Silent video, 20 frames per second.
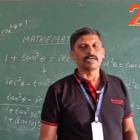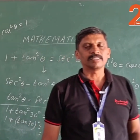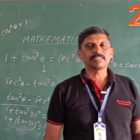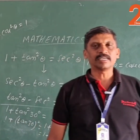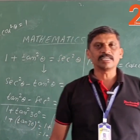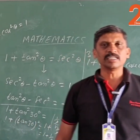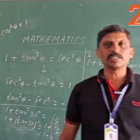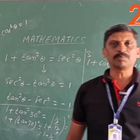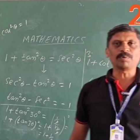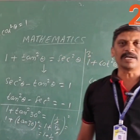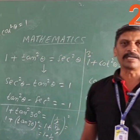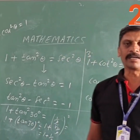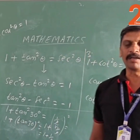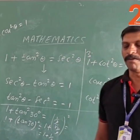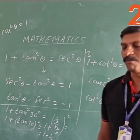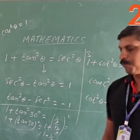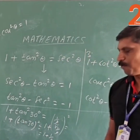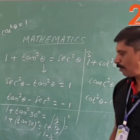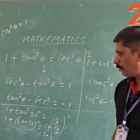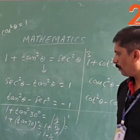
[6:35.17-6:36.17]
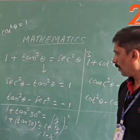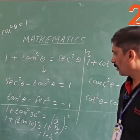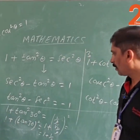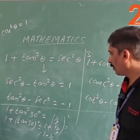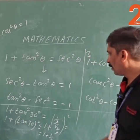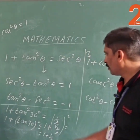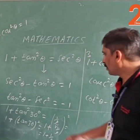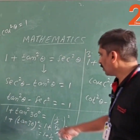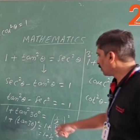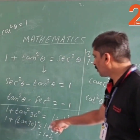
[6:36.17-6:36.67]
Answer is what? 4 by
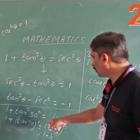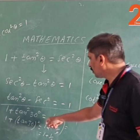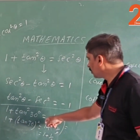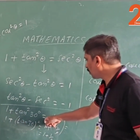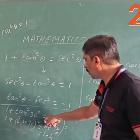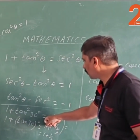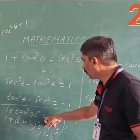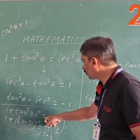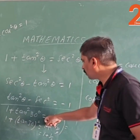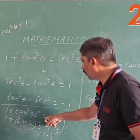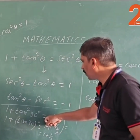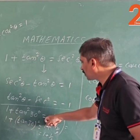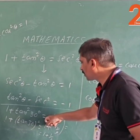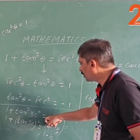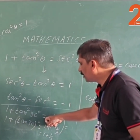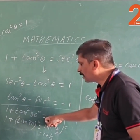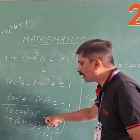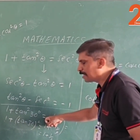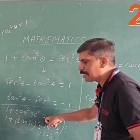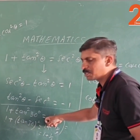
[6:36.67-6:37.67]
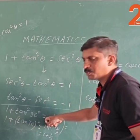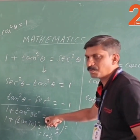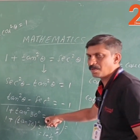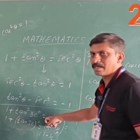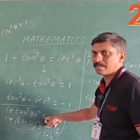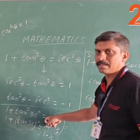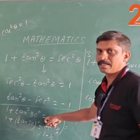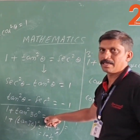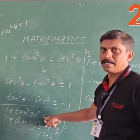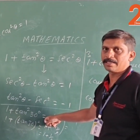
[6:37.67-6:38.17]
3. Just is equal to what? Secant
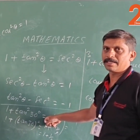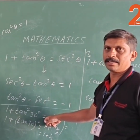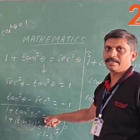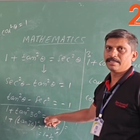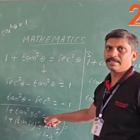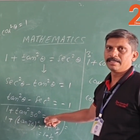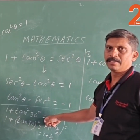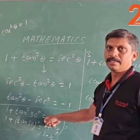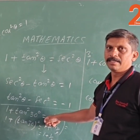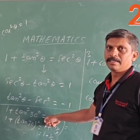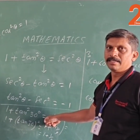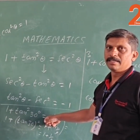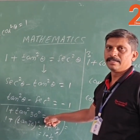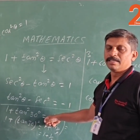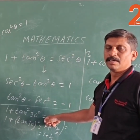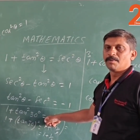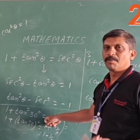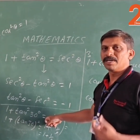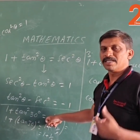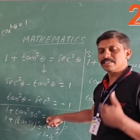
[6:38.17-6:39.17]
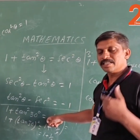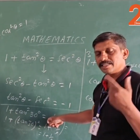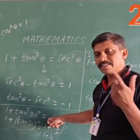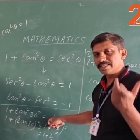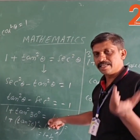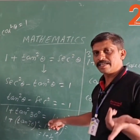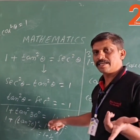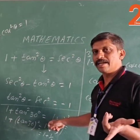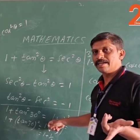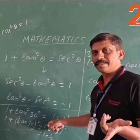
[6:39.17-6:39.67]
square 30. What is the
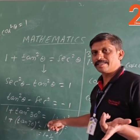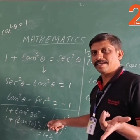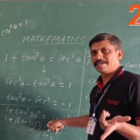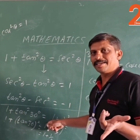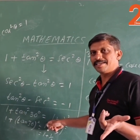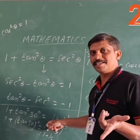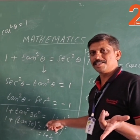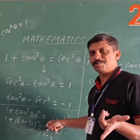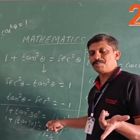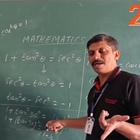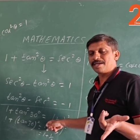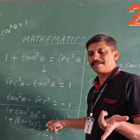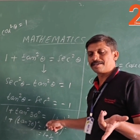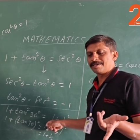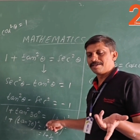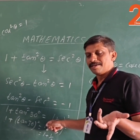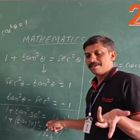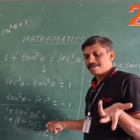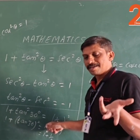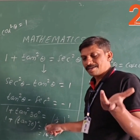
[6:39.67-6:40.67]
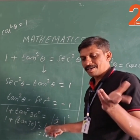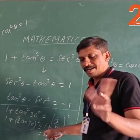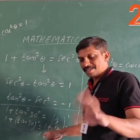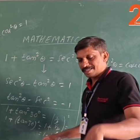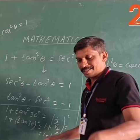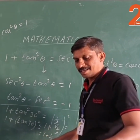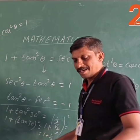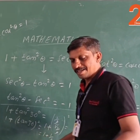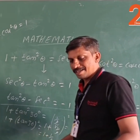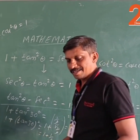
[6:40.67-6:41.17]
secant 30 is what?
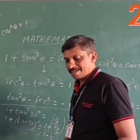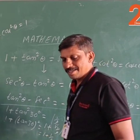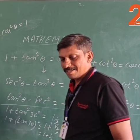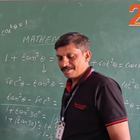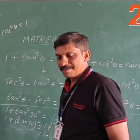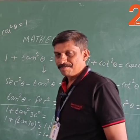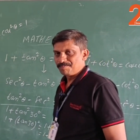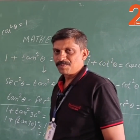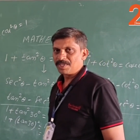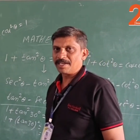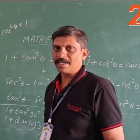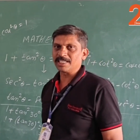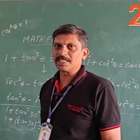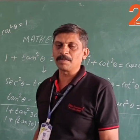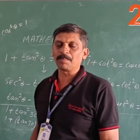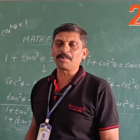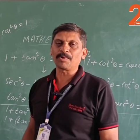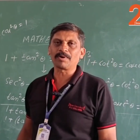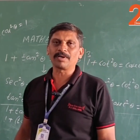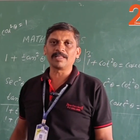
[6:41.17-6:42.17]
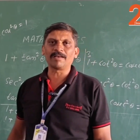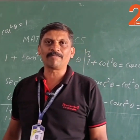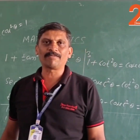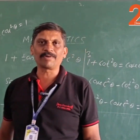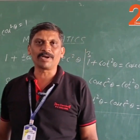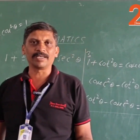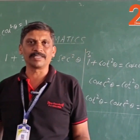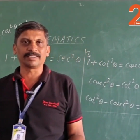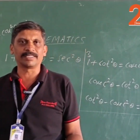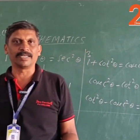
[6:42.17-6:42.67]
Cos 30. Reciprocal of
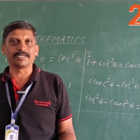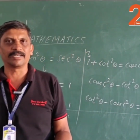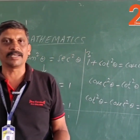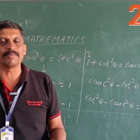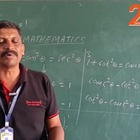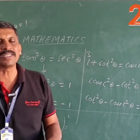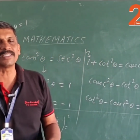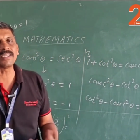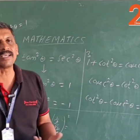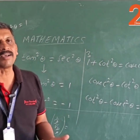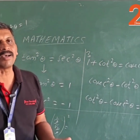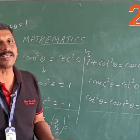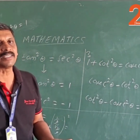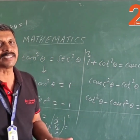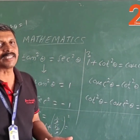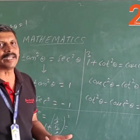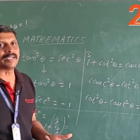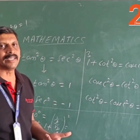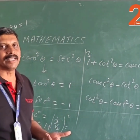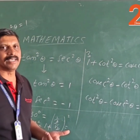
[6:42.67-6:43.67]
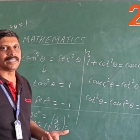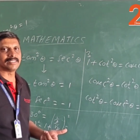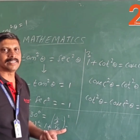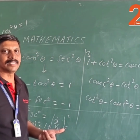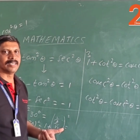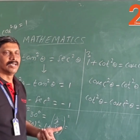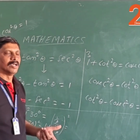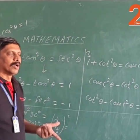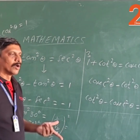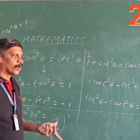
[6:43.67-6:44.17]
cos 30. What is the cos 30
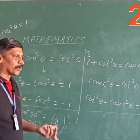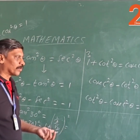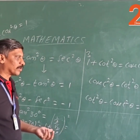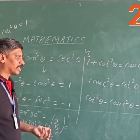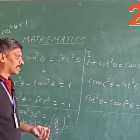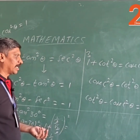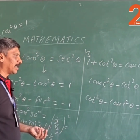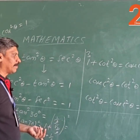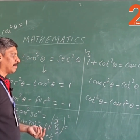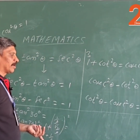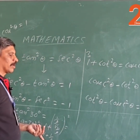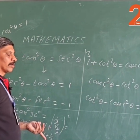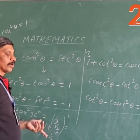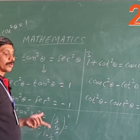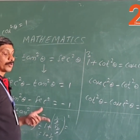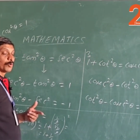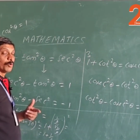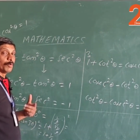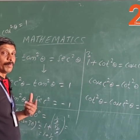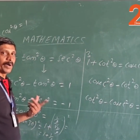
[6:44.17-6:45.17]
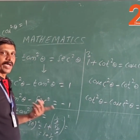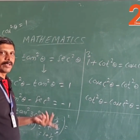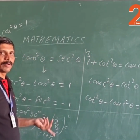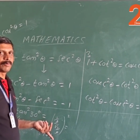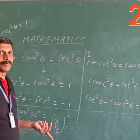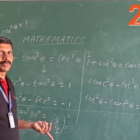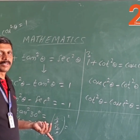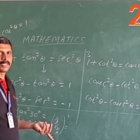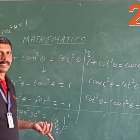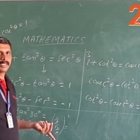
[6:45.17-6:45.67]
is? Root 3 by 2 by
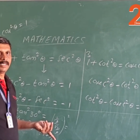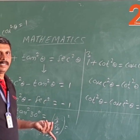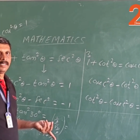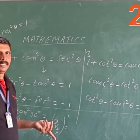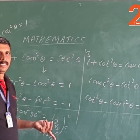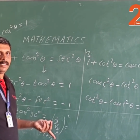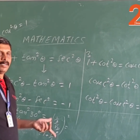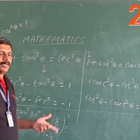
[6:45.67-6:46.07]
root 3.